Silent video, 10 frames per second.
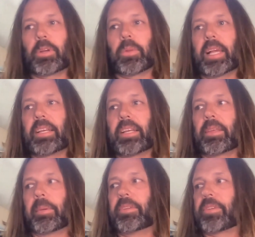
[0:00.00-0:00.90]
it's also
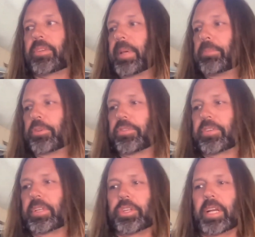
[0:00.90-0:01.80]
like I mean, sometimes you'll
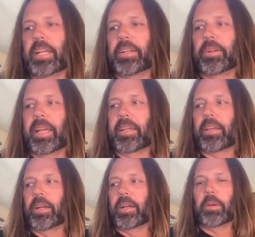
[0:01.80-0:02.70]
see a shot and you're
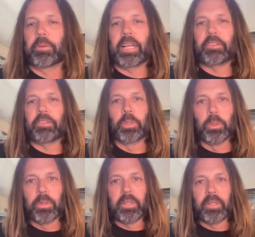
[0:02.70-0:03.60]
like, okay, well that's
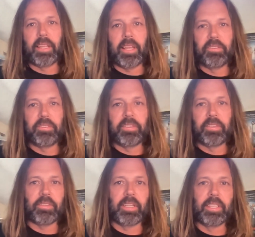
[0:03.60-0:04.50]
cool that I
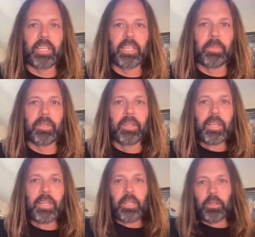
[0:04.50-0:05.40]
see this on here, but
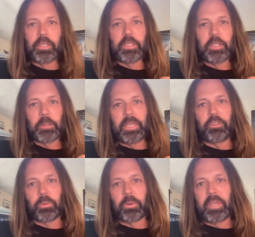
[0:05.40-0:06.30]
look at the
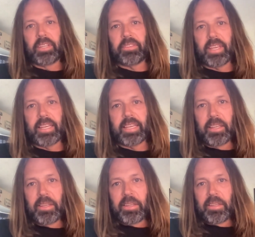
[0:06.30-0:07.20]
space we're in. It's like.
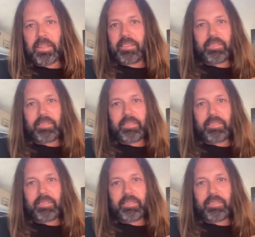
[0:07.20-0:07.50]
Right